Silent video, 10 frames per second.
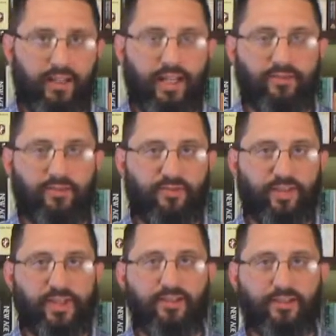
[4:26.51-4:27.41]
they have to
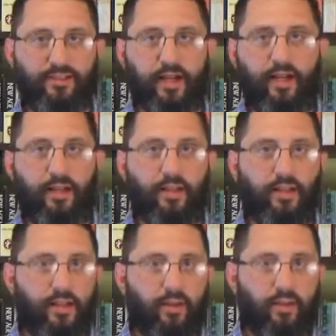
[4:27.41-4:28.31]
fight God
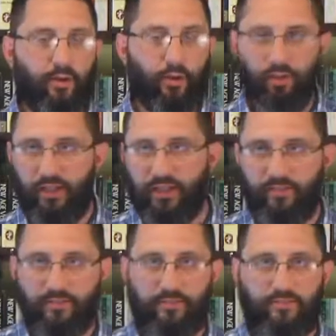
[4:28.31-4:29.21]
their whole
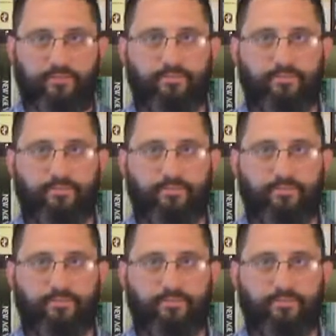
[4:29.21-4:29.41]
life.